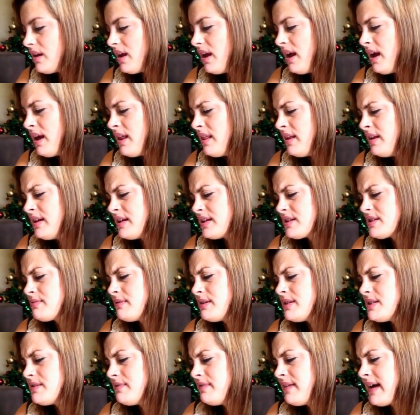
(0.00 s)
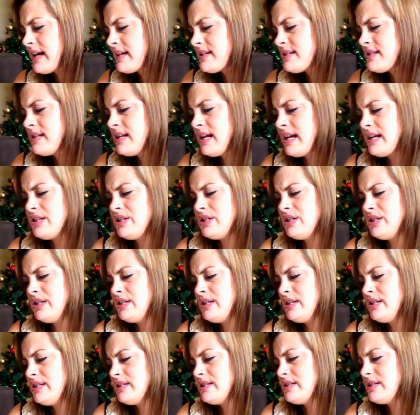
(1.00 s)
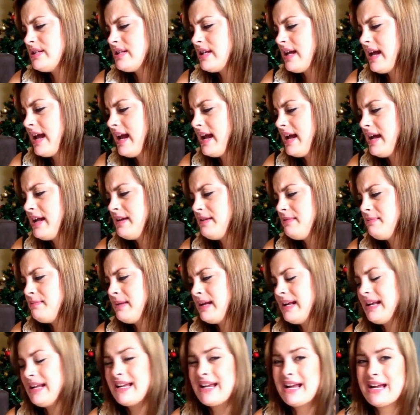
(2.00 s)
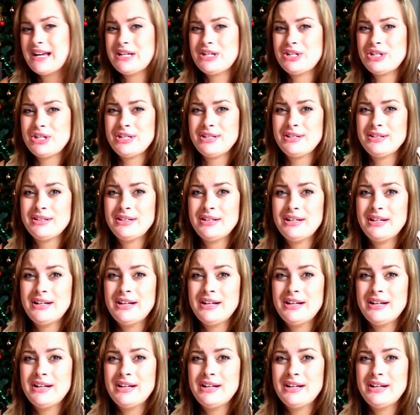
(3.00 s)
The next one's vaccinations and medication.